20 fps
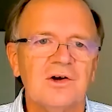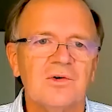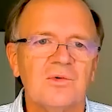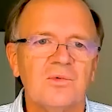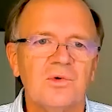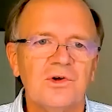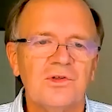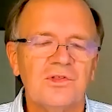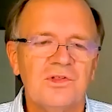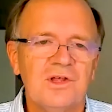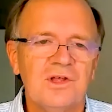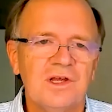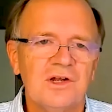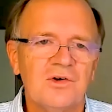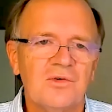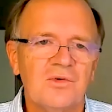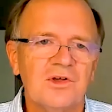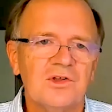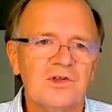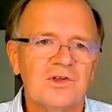With the
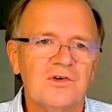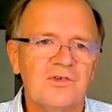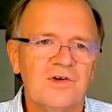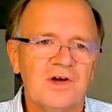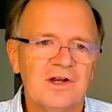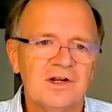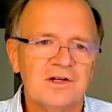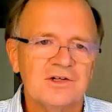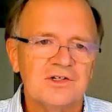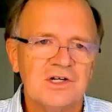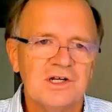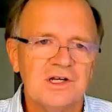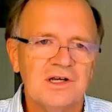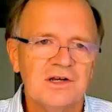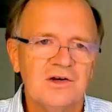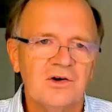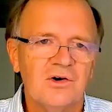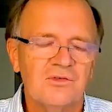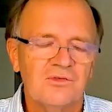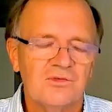increase of
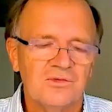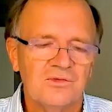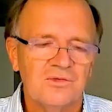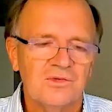energy of